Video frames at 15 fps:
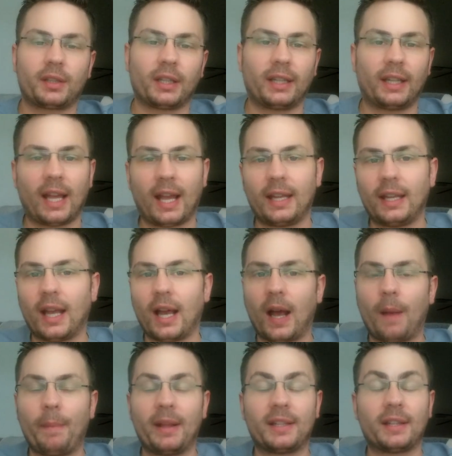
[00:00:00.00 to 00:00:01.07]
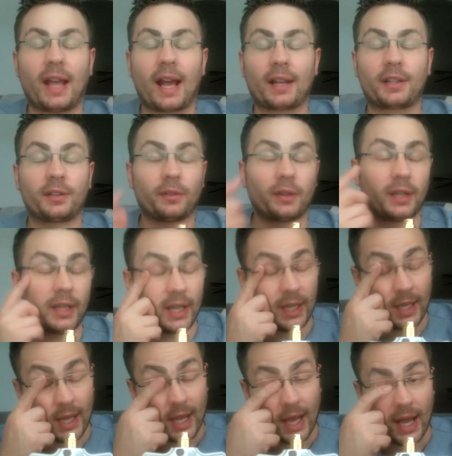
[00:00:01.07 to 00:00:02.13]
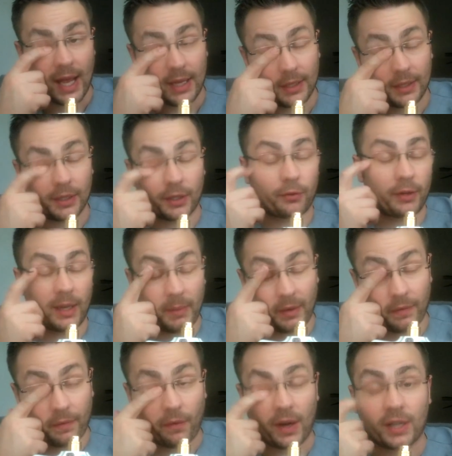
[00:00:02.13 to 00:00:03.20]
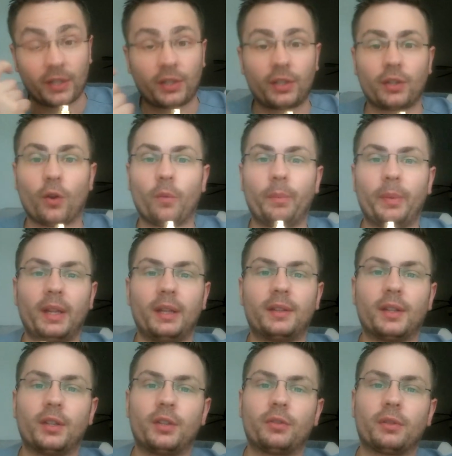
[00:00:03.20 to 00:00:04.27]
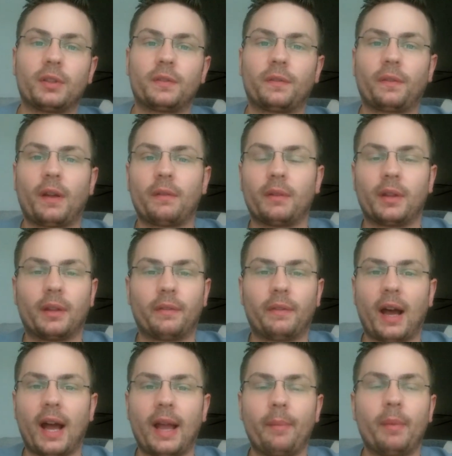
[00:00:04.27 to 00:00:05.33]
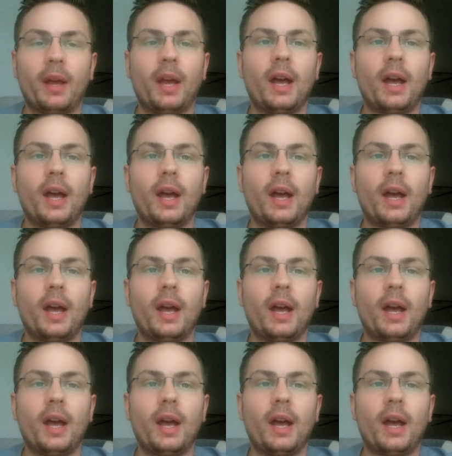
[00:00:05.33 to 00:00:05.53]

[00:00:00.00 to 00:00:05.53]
Again, it's excellent on the creamy, fresh, soapy, citrus, the vibe.